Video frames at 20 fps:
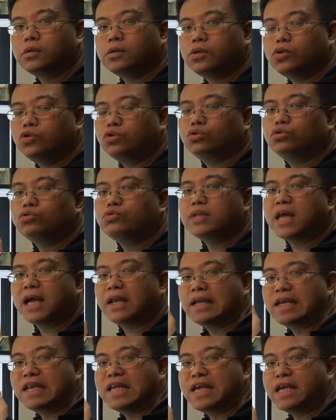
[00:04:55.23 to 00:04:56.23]
You do
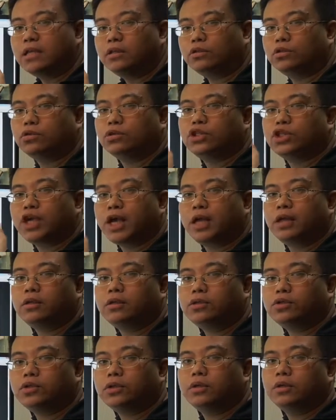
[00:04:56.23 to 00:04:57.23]
not need to
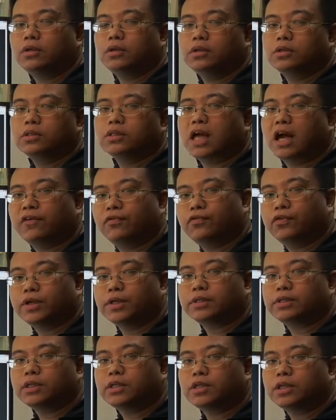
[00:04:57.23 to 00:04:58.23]
change software
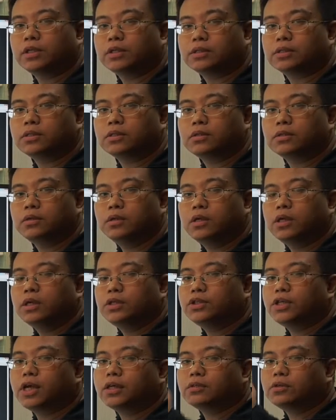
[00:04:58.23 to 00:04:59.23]
settings.
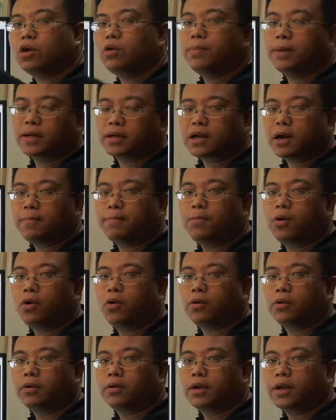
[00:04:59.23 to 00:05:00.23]
Just open a COM
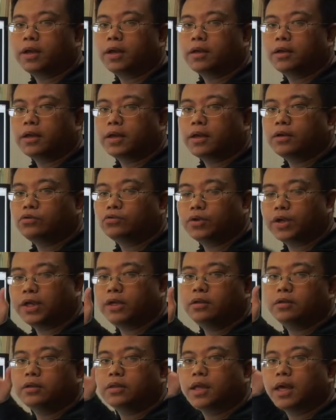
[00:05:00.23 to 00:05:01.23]
port,
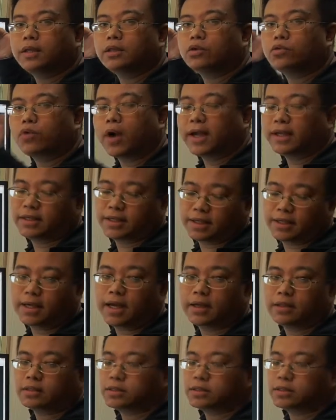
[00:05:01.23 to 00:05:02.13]
read and write data.